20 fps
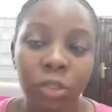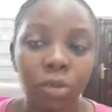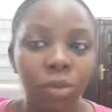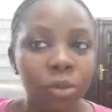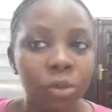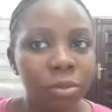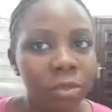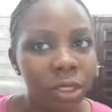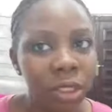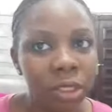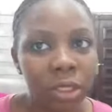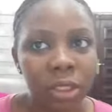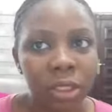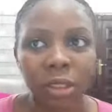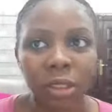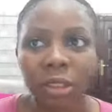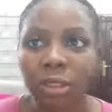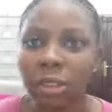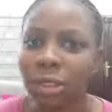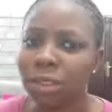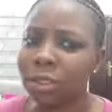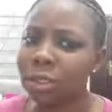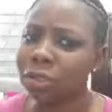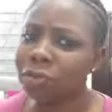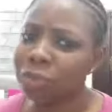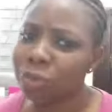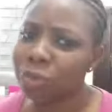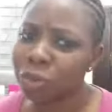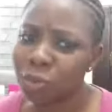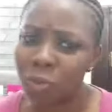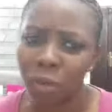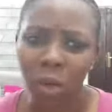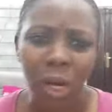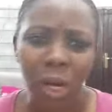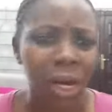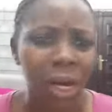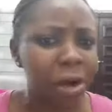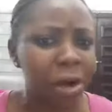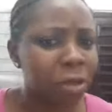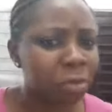It makes it easy. They deliver to your
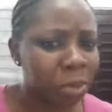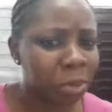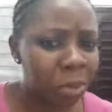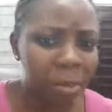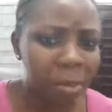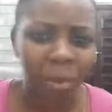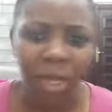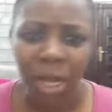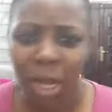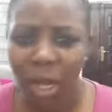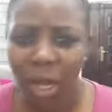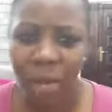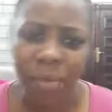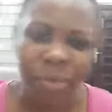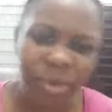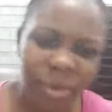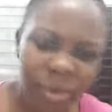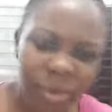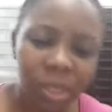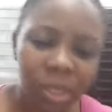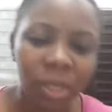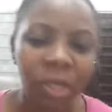house, blah, blah, blah.